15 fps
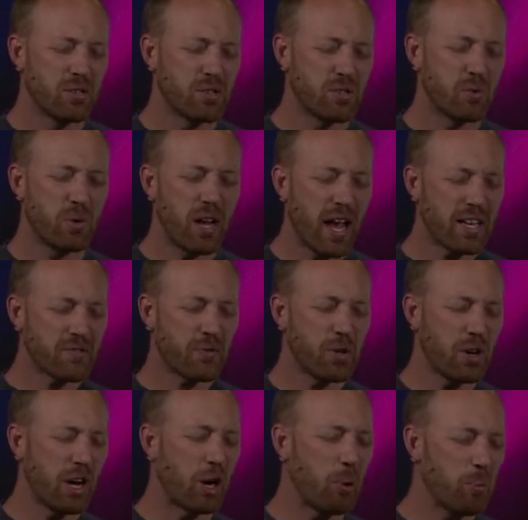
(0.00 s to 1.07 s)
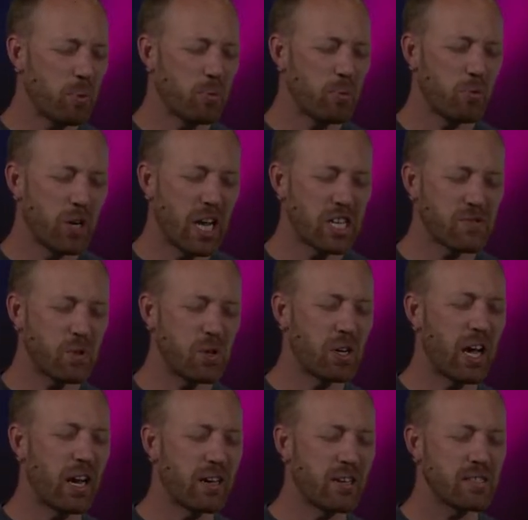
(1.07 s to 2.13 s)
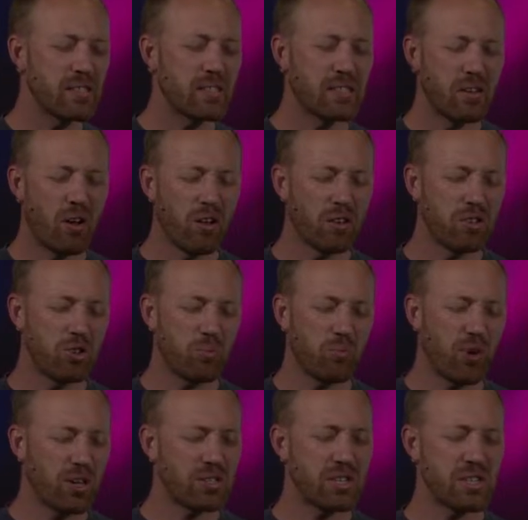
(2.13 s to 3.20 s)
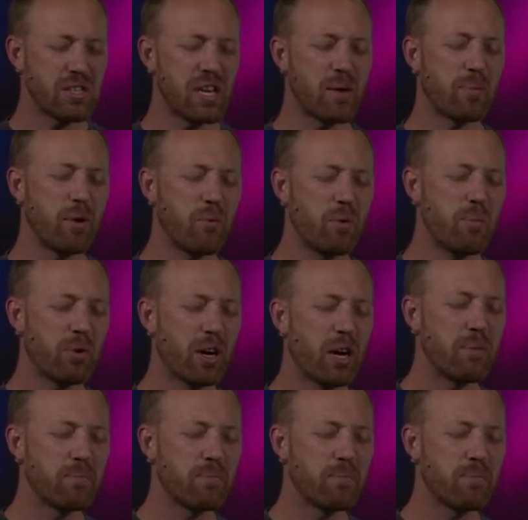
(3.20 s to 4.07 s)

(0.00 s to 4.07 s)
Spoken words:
So we ask for your help. We ask for your guidance. It's all in your precious name that we pray.